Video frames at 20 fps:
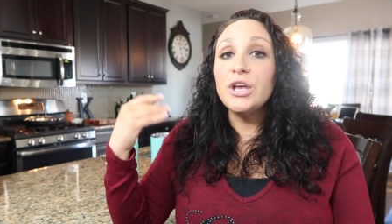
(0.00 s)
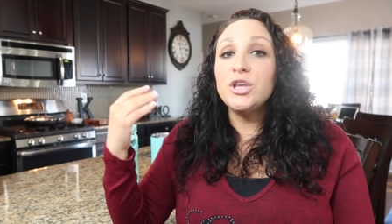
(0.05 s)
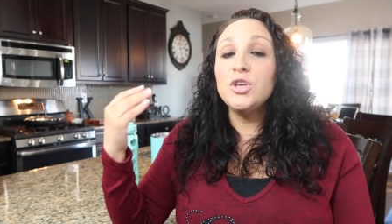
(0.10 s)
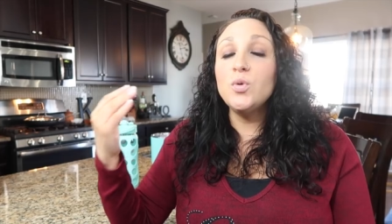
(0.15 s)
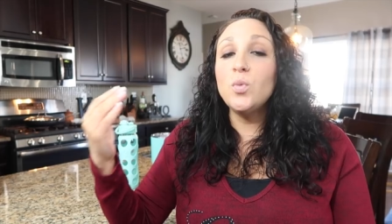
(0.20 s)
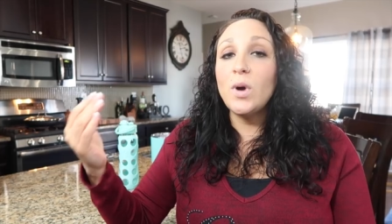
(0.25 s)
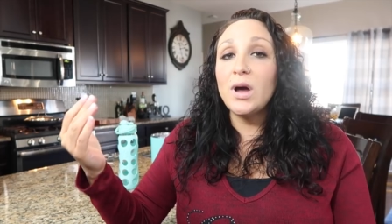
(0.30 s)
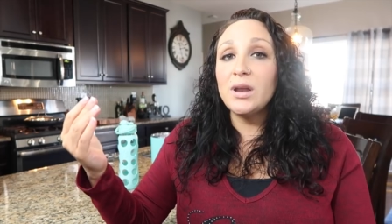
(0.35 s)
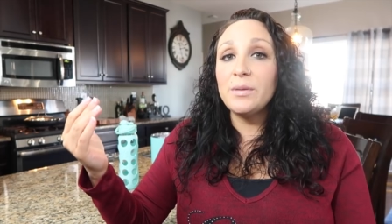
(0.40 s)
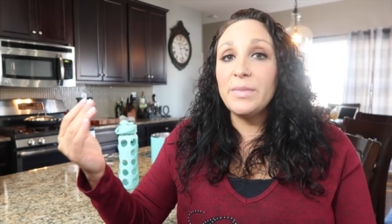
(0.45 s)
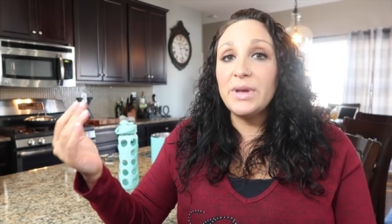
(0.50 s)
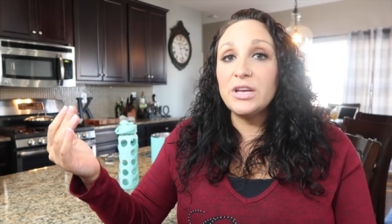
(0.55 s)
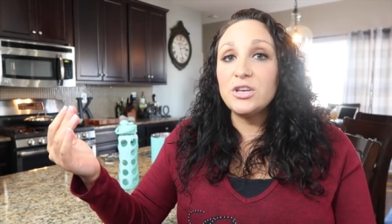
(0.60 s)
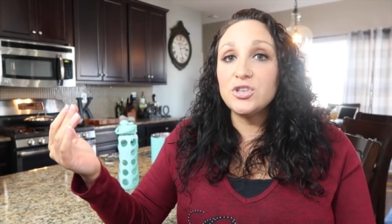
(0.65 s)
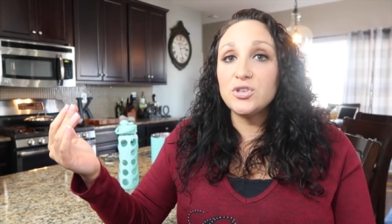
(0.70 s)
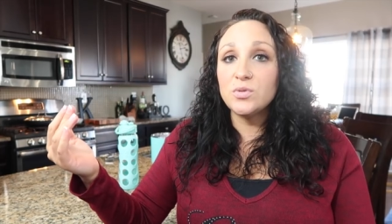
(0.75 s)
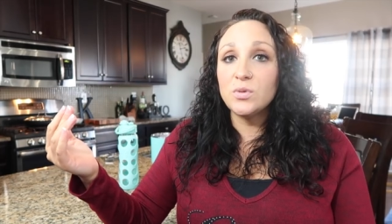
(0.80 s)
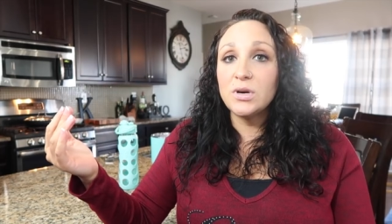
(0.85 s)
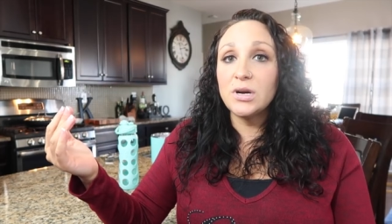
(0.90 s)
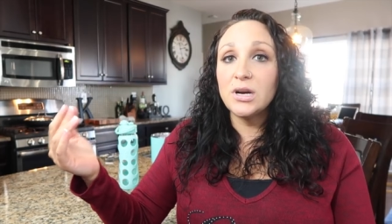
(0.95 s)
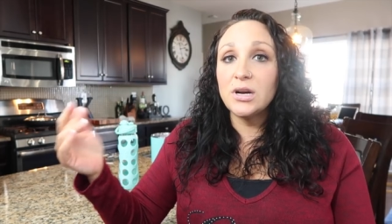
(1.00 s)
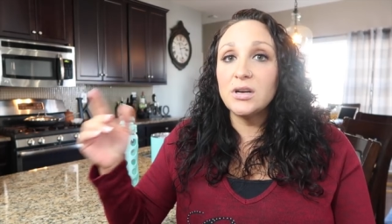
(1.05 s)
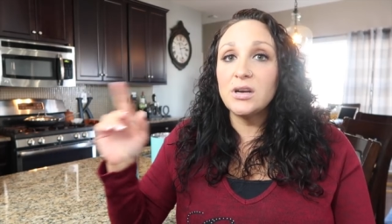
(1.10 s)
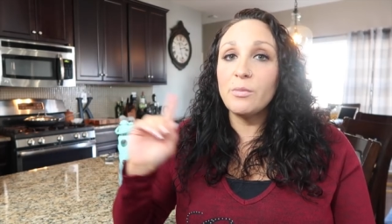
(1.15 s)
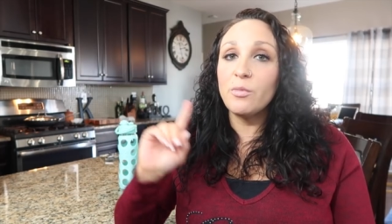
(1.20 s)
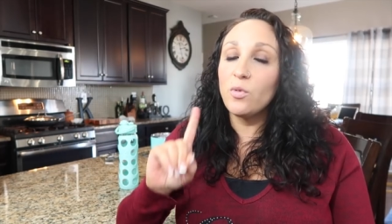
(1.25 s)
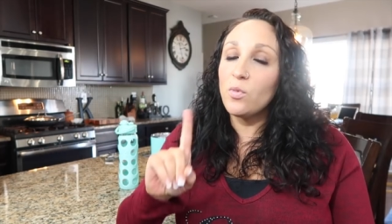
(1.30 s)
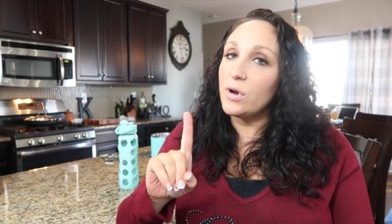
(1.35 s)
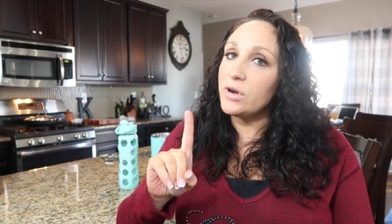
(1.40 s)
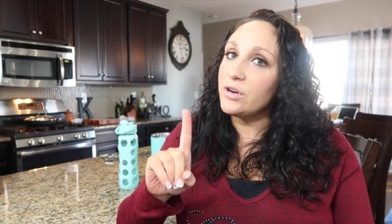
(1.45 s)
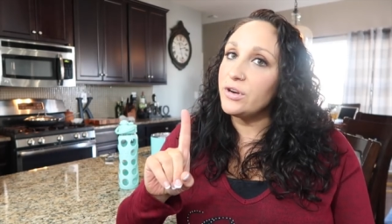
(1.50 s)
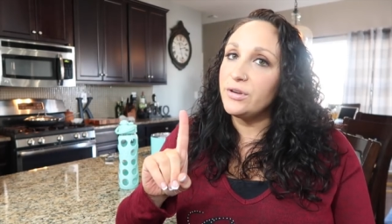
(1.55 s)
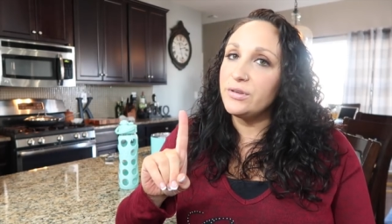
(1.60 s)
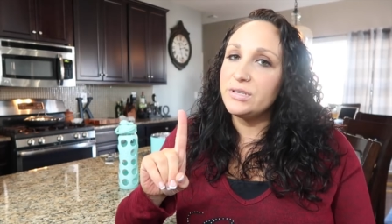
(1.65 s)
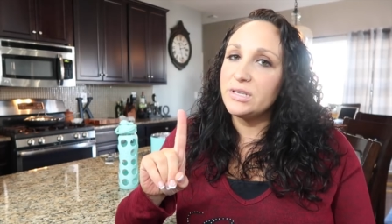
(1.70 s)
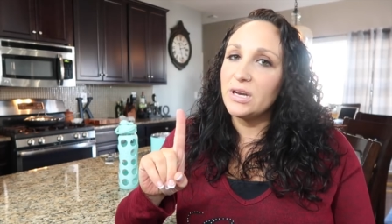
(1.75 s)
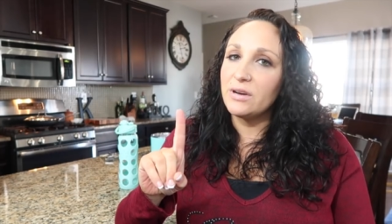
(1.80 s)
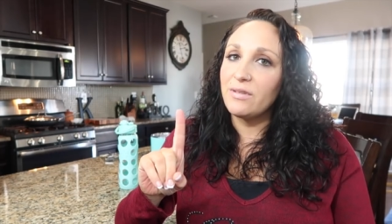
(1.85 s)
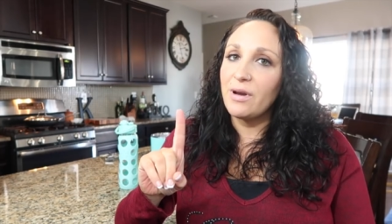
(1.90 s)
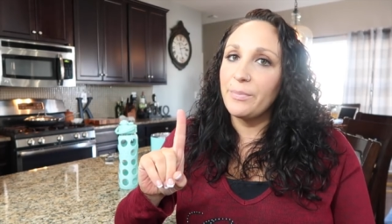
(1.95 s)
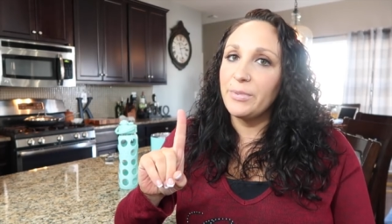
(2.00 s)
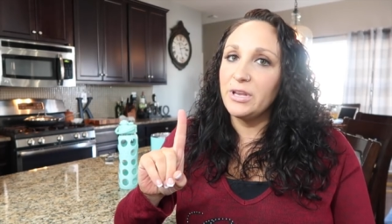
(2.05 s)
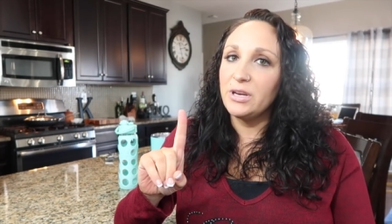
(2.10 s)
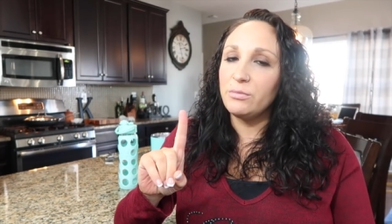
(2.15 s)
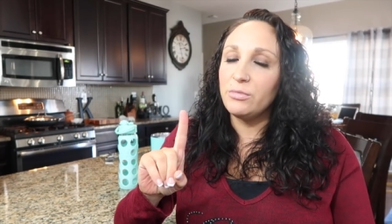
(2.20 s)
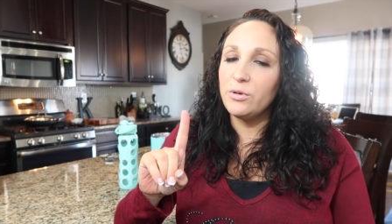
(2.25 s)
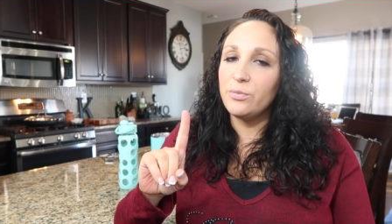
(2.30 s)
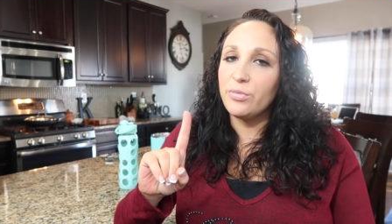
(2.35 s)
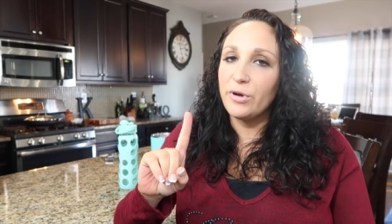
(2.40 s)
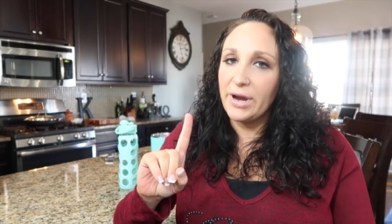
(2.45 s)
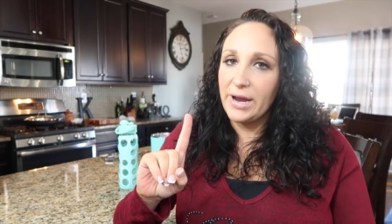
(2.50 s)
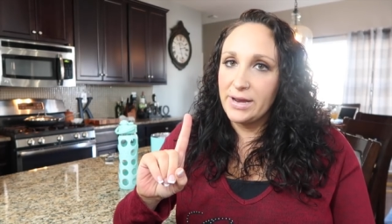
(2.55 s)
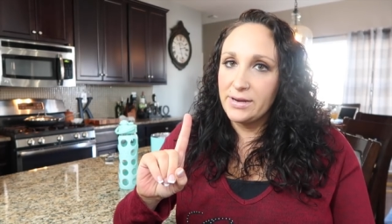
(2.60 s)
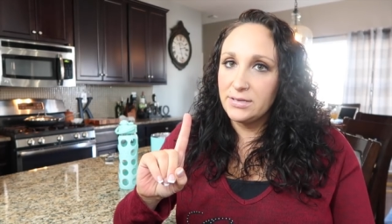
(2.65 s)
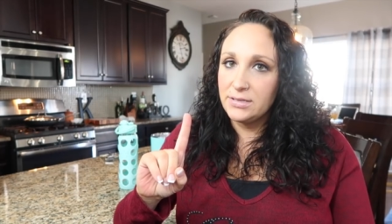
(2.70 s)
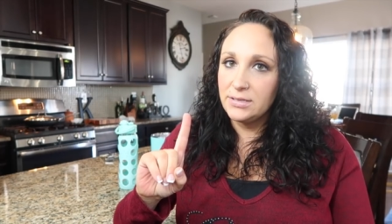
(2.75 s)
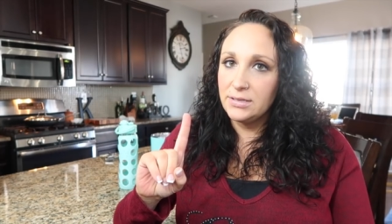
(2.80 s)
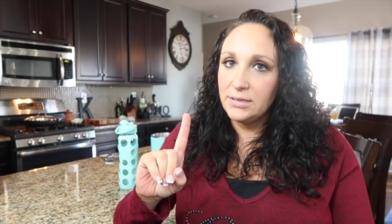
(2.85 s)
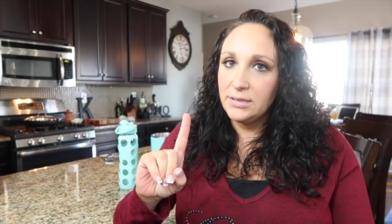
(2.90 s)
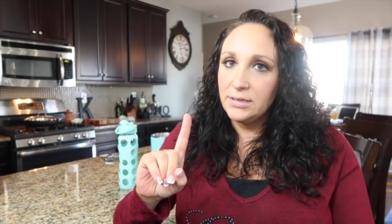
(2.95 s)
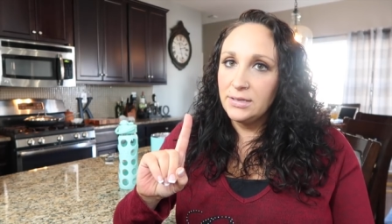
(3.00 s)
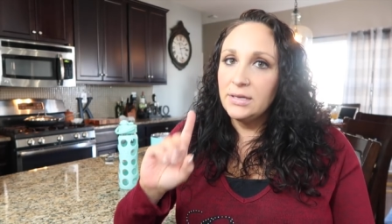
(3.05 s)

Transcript: you want to make sure, number one, you're using a reputable brand.